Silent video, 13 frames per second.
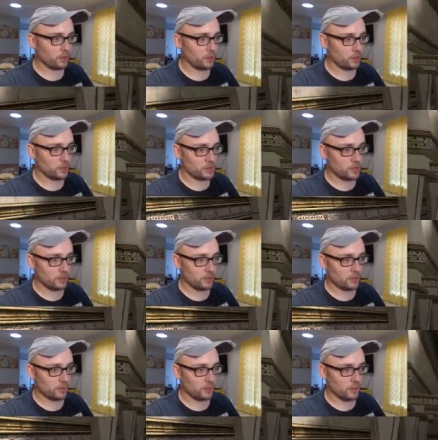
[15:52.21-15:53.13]
I want to see if
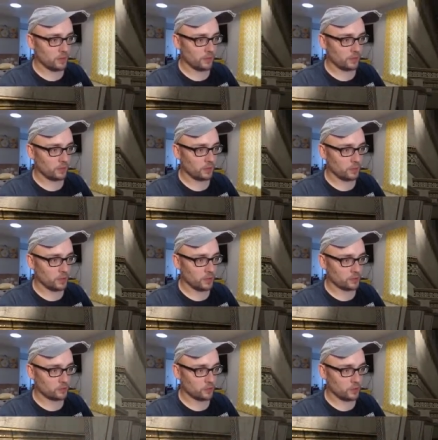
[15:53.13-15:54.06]
this can be
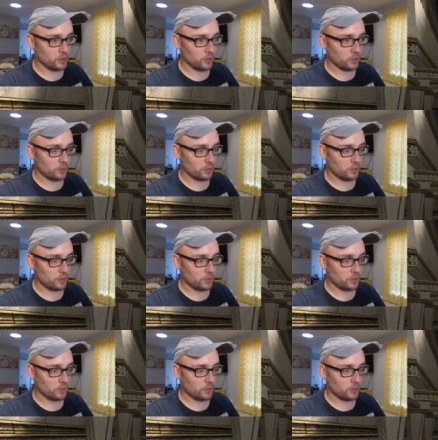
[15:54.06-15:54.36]
destroyed.